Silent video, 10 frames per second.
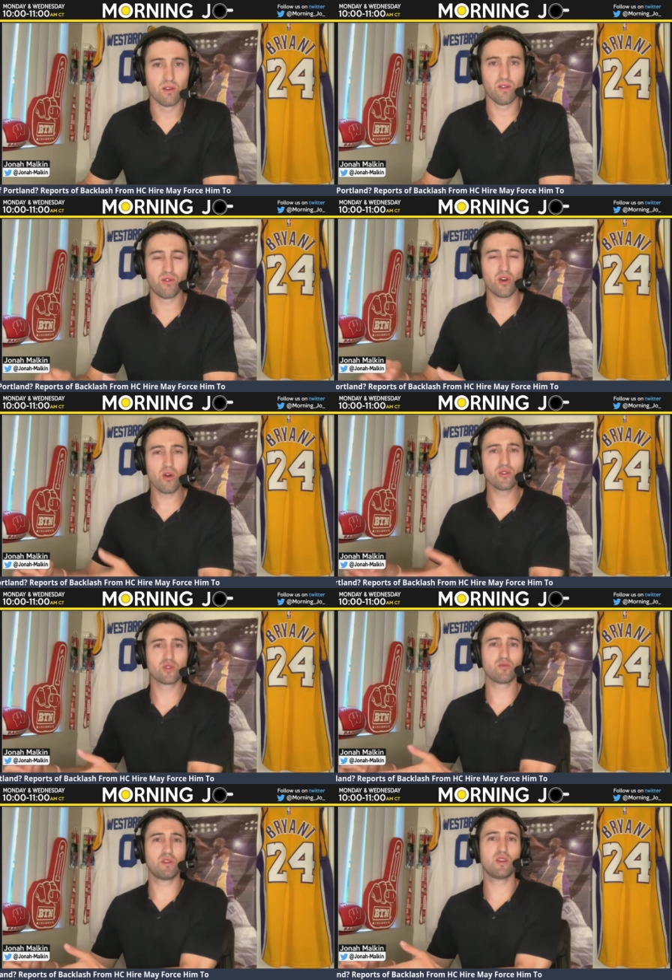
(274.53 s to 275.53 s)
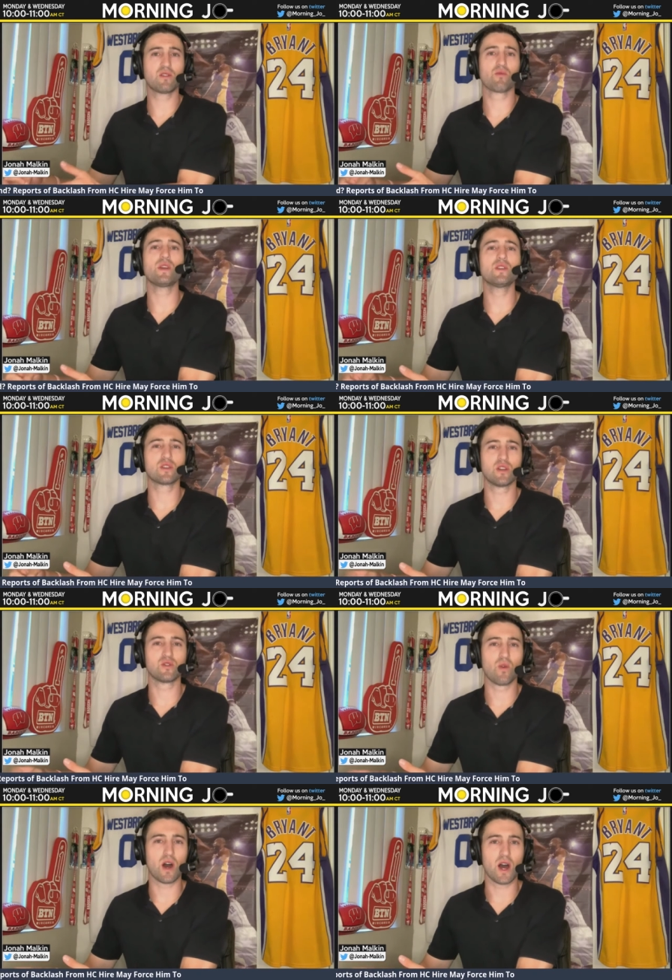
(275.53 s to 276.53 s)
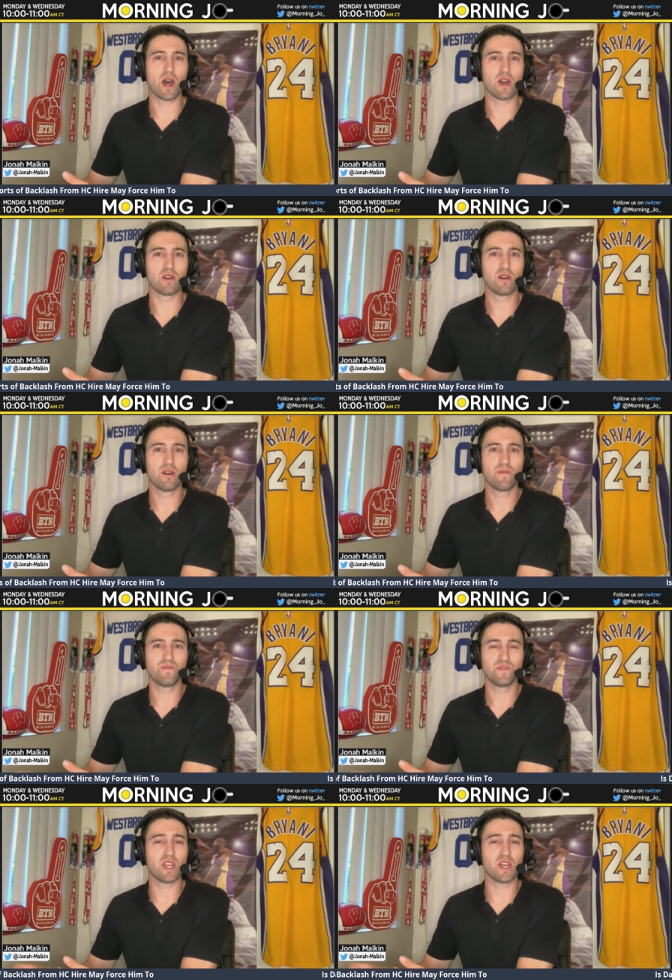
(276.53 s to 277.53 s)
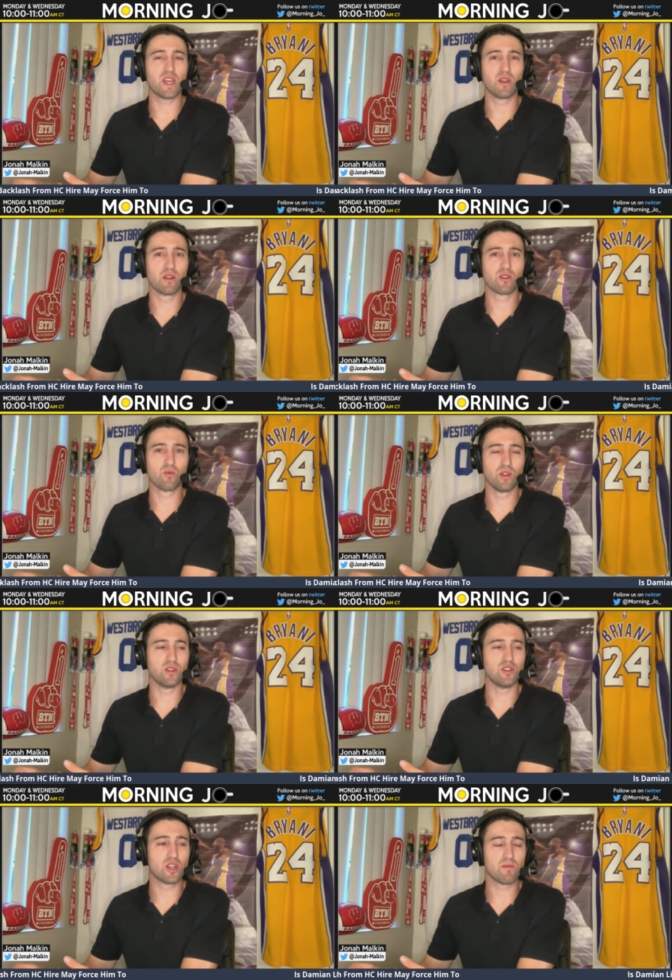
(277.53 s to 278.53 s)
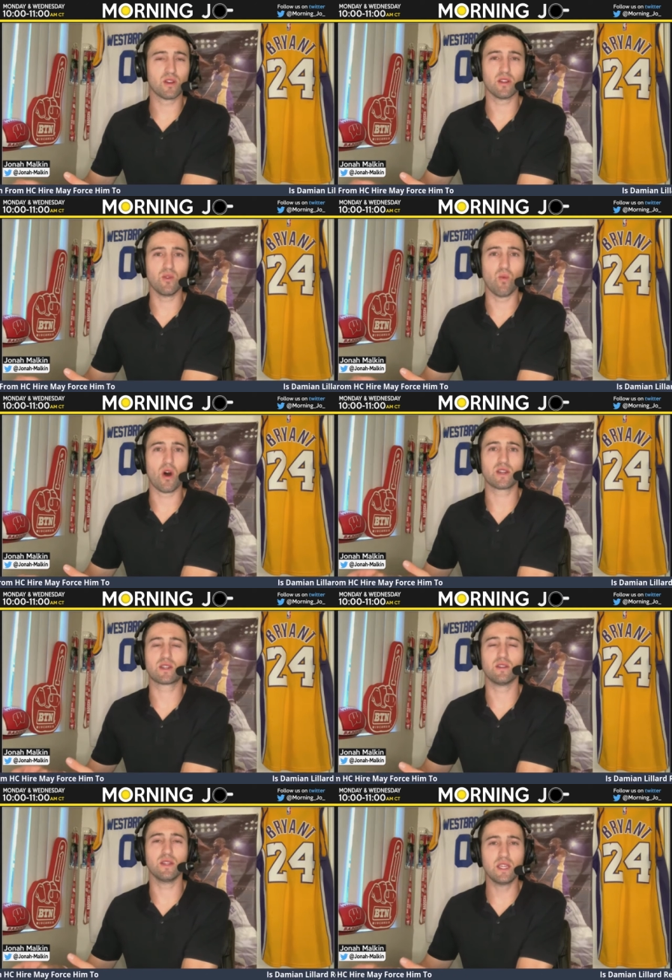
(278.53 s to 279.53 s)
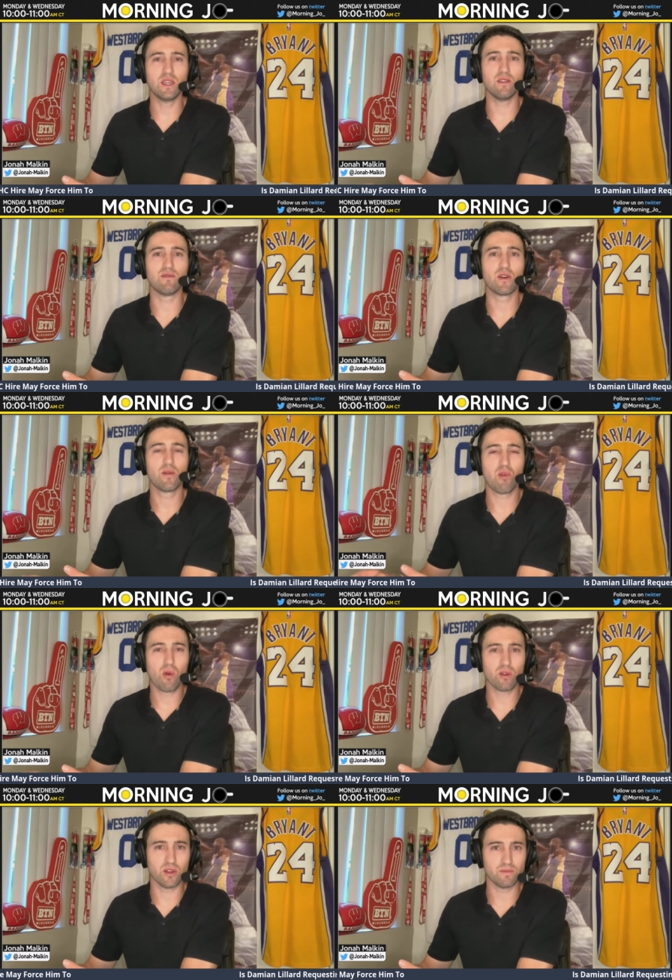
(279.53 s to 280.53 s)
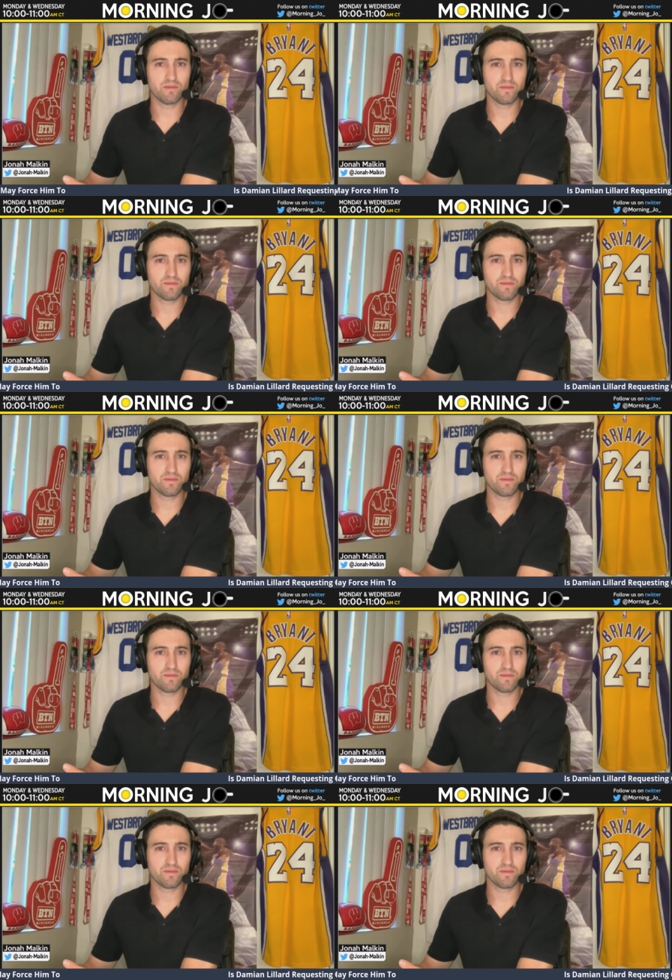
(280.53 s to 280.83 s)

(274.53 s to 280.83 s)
Those would be the reasons why Damian Lillard would legitimately want to leave Portland.